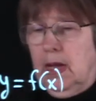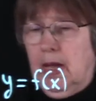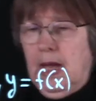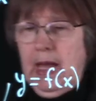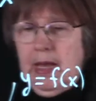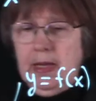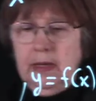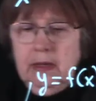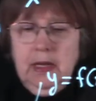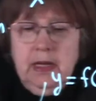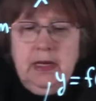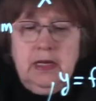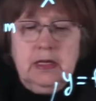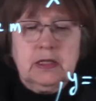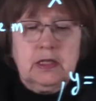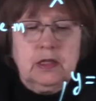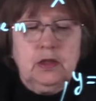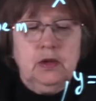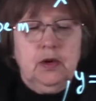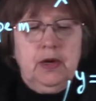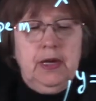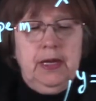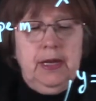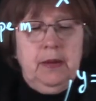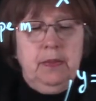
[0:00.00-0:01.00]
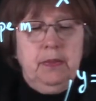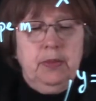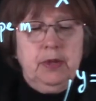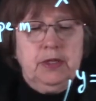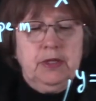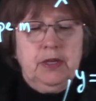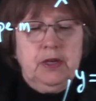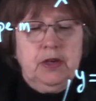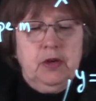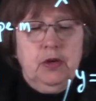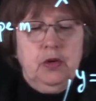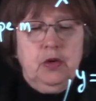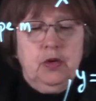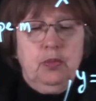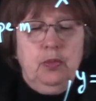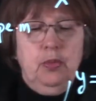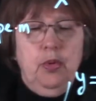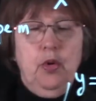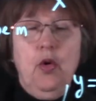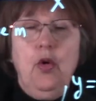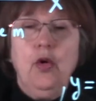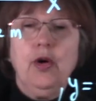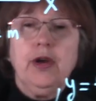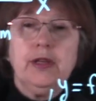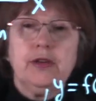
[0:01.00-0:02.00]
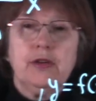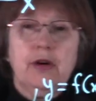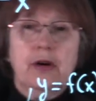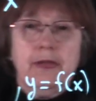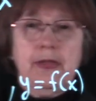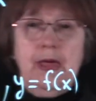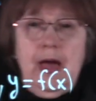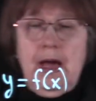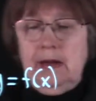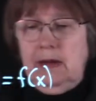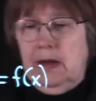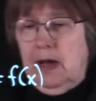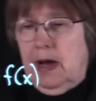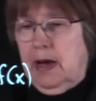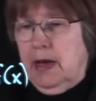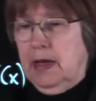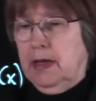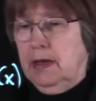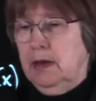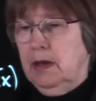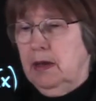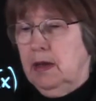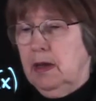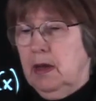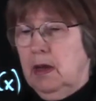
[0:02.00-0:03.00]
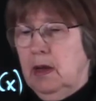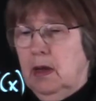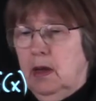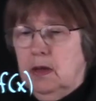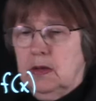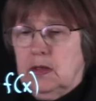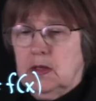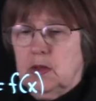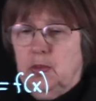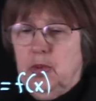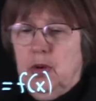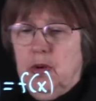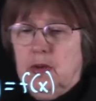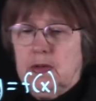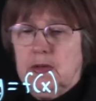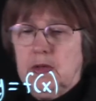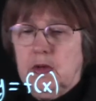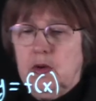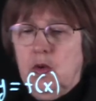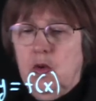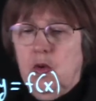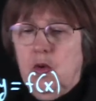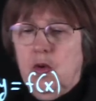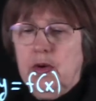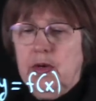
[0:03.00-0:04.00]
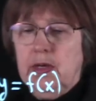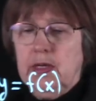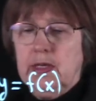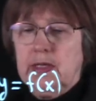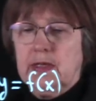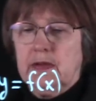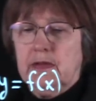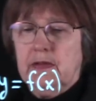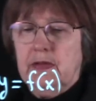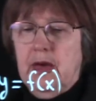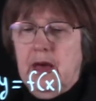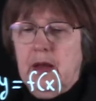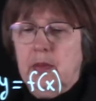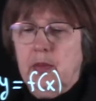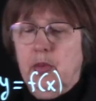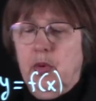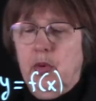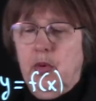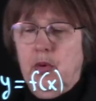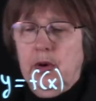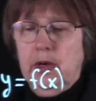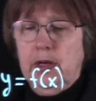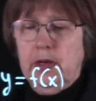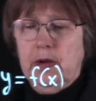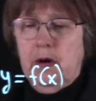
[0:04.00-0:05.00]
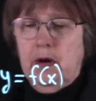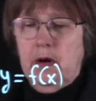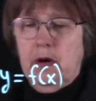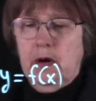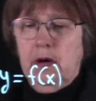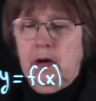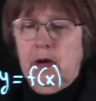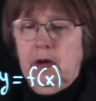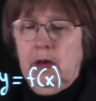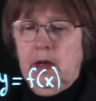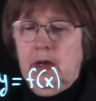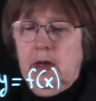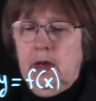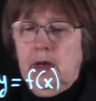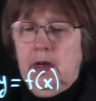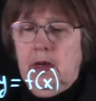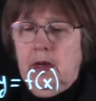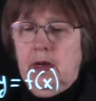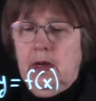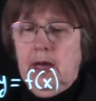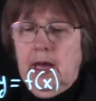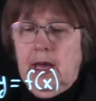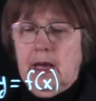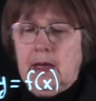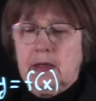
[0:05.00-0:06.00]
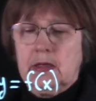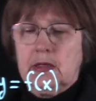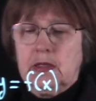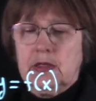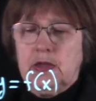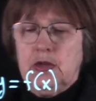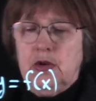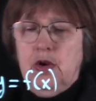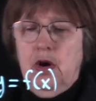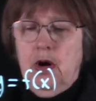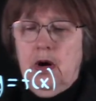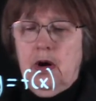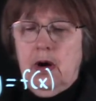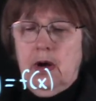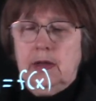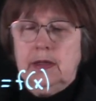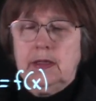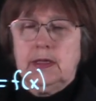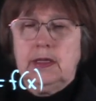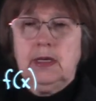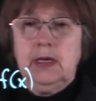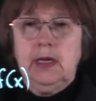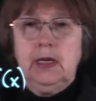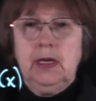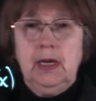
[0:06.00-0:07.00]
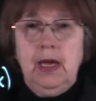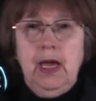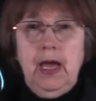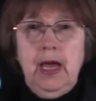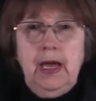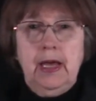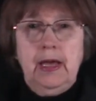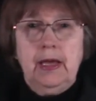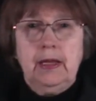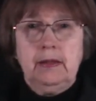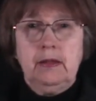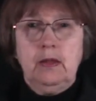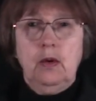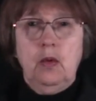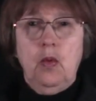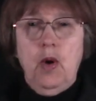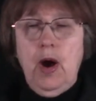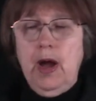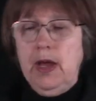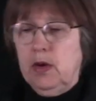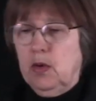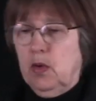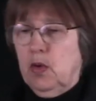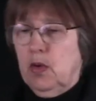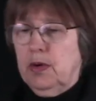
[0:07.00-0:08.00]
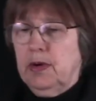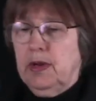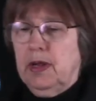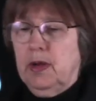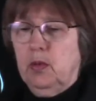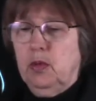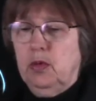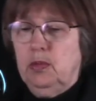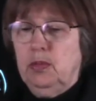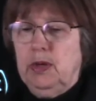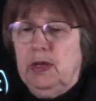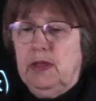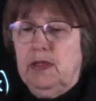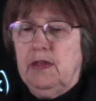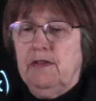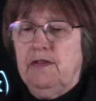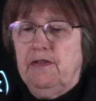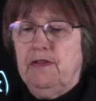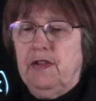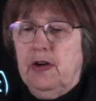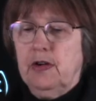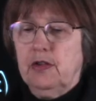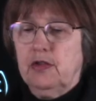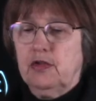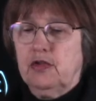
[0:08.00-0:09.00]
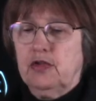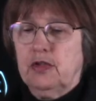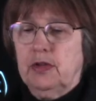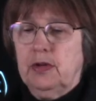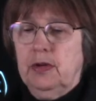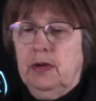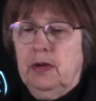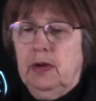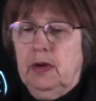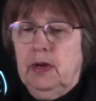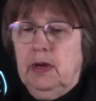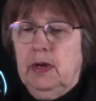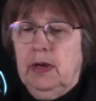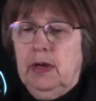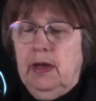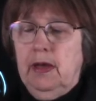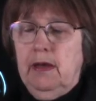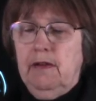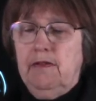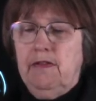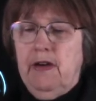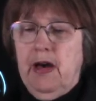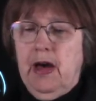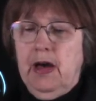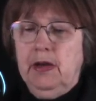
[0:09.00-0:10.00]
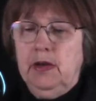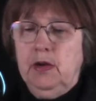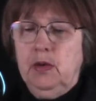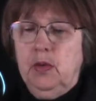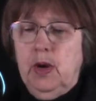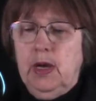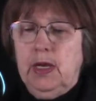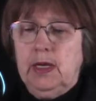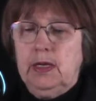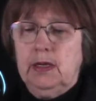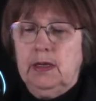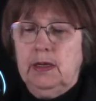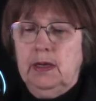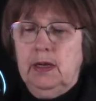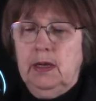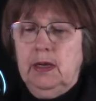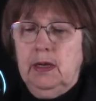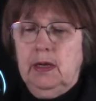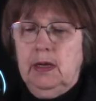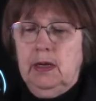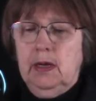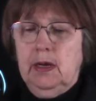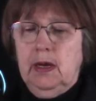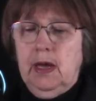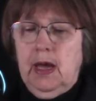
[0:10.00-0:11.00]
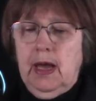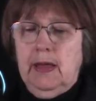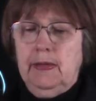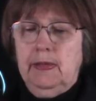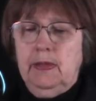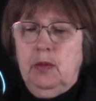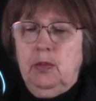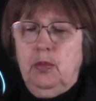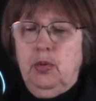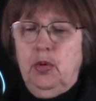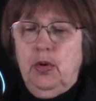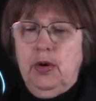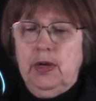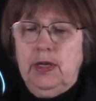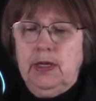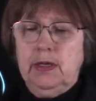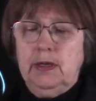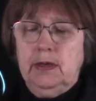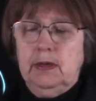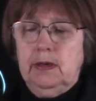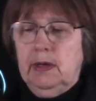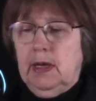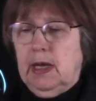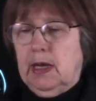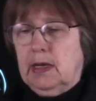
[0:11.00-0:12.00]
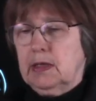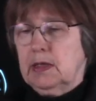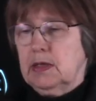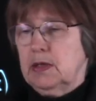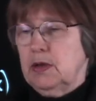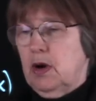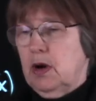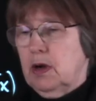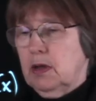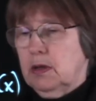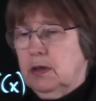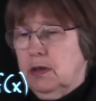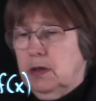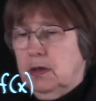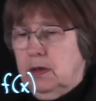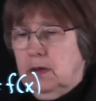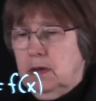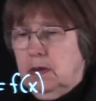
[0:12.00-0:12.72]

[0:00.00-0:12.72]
And let us look at a particular point on that line. Suppose the coordinates of that point are x naught, and the y coordinate would be the function evaluated at the point x naught.